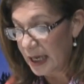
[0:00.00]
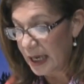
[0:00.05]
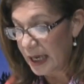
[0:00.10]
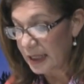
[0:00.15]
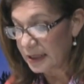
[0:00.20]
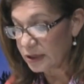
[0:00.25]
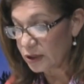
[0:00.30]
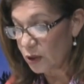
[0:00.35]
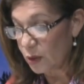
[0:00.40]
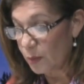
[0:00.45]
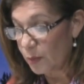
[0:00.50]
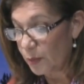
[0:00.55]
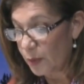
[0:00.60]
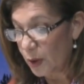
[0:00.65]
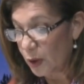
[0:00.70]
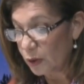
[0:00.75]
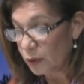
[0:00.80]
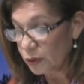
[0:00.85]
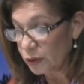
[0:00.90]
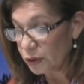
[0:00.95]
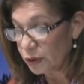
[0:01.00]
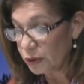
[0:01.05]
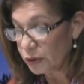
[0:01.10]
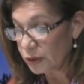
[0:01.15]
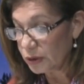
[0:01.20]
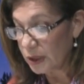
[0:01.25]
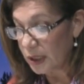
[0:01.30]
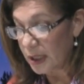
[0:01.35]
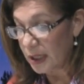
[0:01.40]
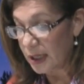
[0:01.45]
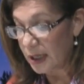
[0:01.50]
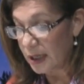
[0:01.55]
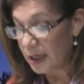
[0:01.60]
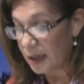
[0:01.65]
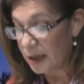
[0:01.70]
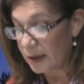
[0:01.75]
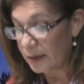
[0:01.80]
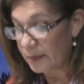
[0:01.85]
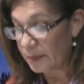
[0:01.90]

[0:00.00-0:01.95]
It's composed, uh,